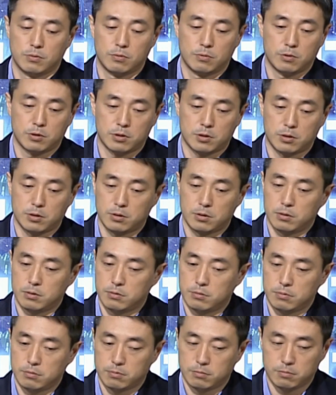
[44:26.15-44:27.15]

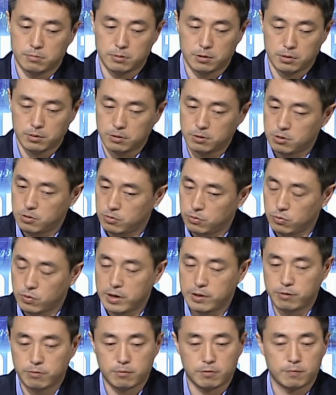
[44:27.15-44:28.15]
were, you know, who
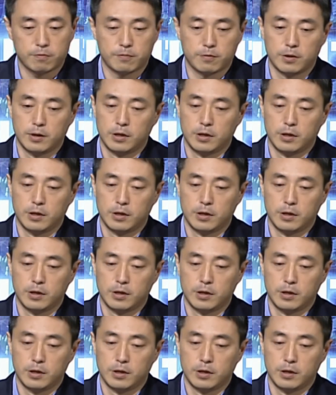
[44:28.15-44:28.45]
went through.